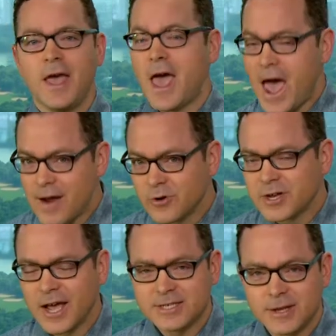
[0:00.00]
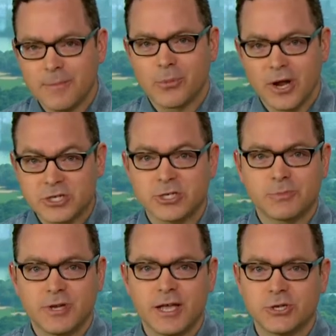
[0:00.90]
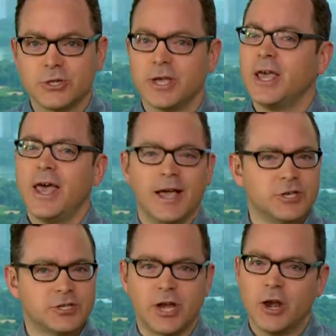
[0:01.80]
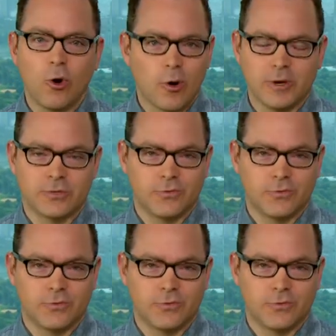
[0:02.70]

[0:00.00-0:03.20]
advertising impressions potentially and just an enormous